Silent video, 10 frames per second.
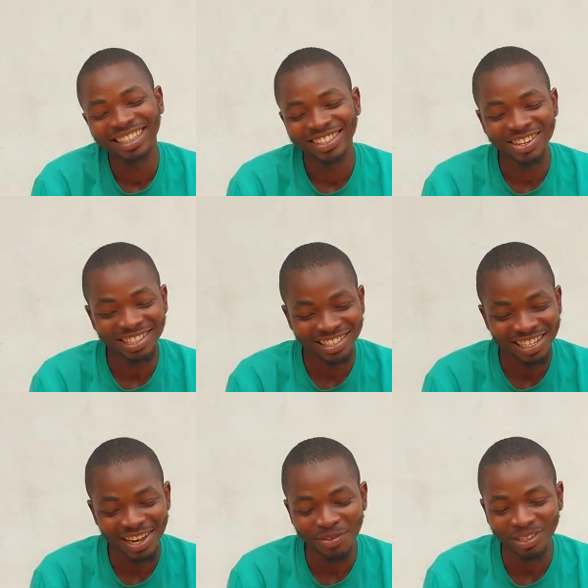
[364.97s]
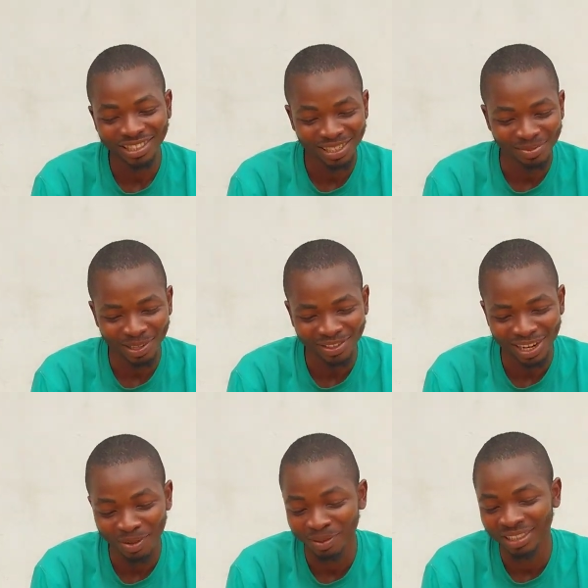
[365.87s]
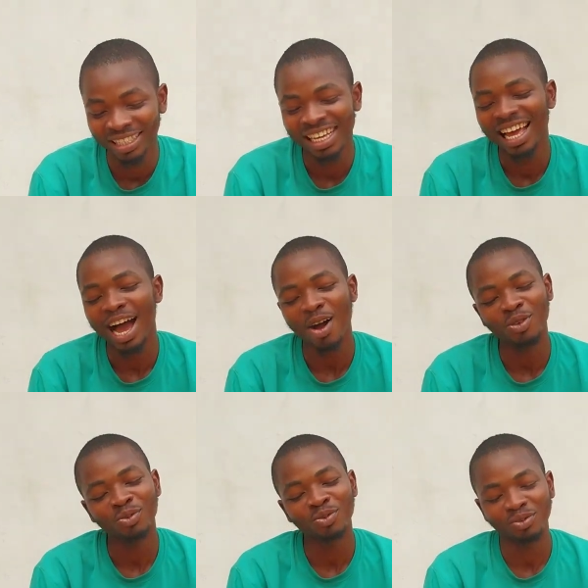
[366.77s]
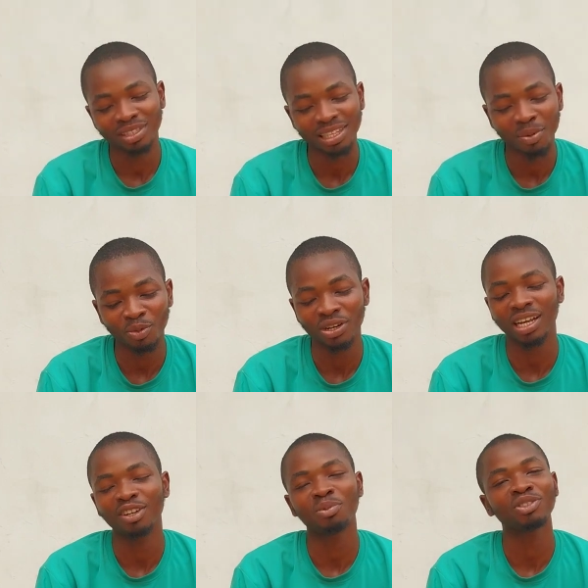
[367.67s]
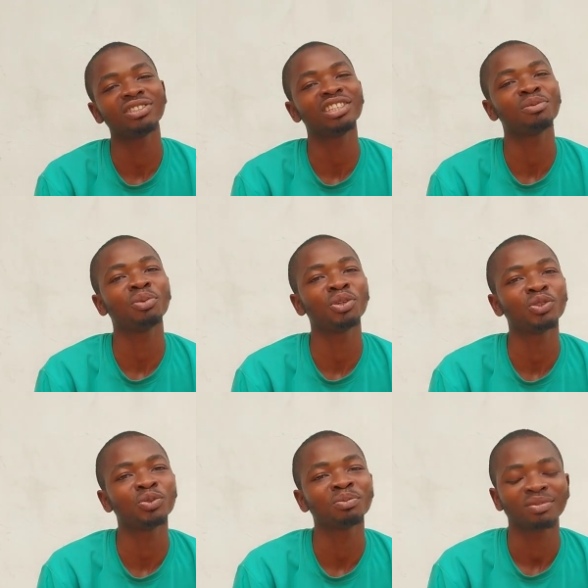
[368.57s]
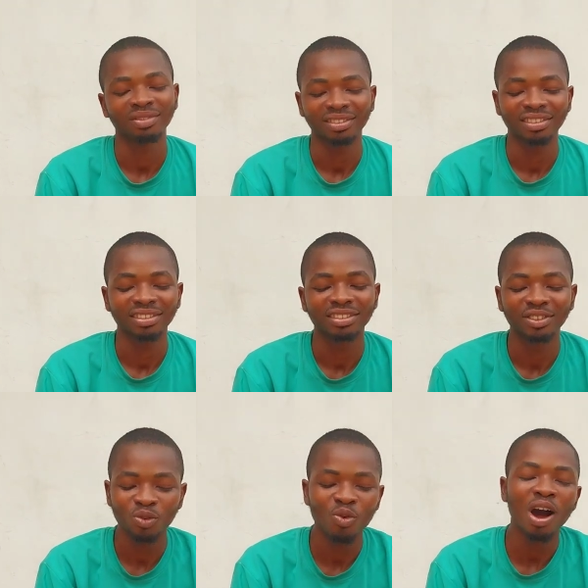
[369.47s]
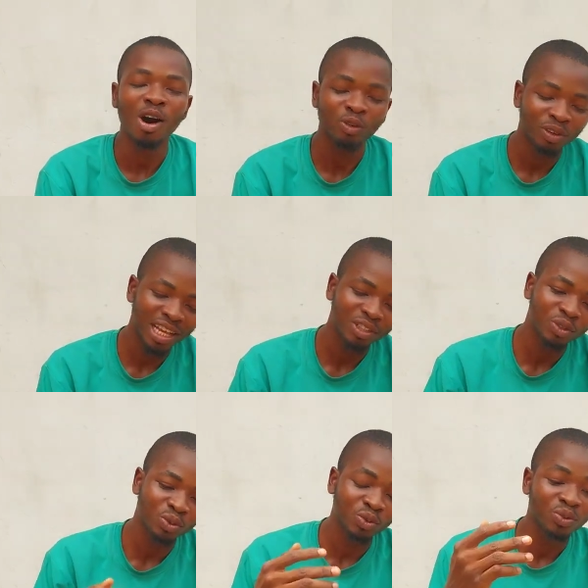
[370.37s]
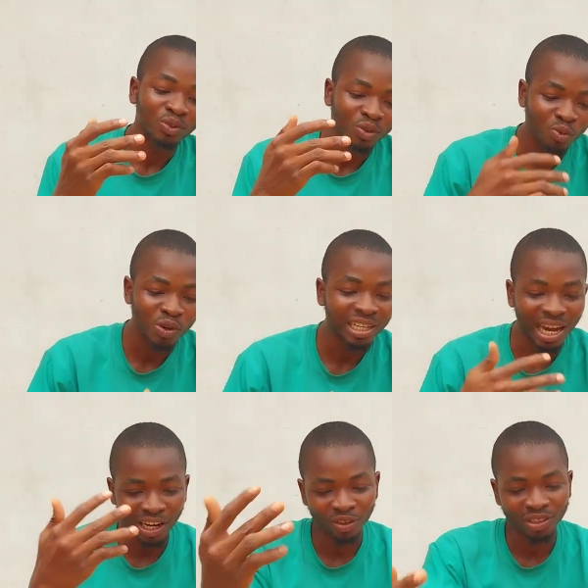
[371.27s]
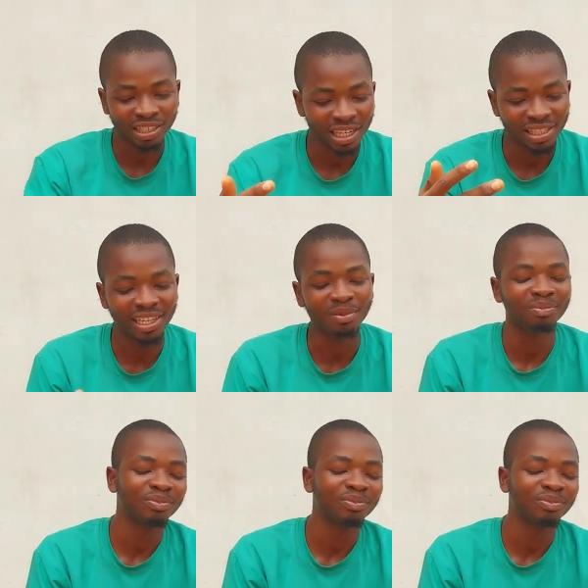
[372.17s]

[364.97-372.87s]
Not in real life, but this particular money, since I'm the one that the opportunity is brought to, so I would like to win alongside them.